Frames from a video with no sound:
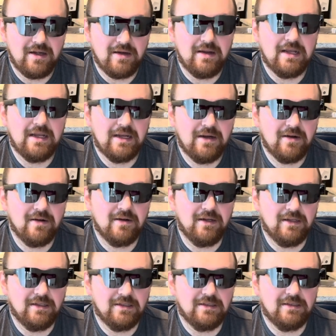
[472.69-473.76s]
Here
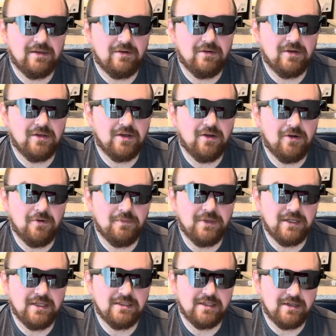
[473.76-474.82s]
is the real OP
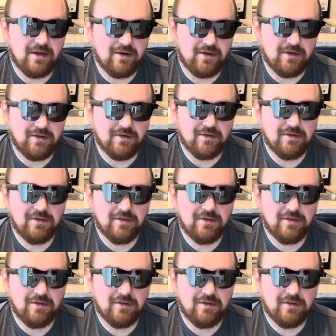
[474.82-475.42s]
scenario.